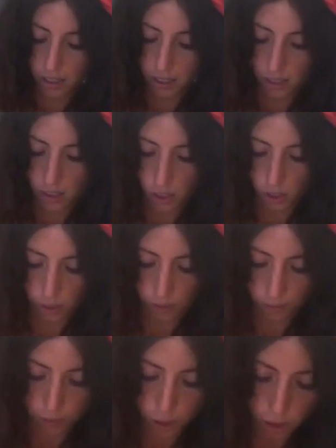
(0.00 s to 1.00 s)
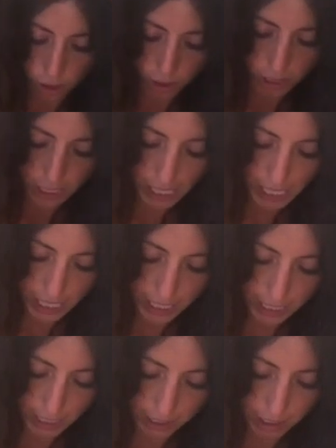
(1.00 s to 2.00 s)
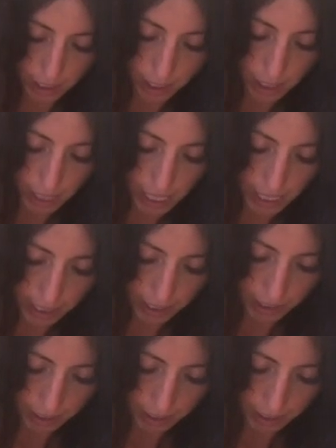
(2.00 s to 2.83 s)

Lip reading: So choose any colour you like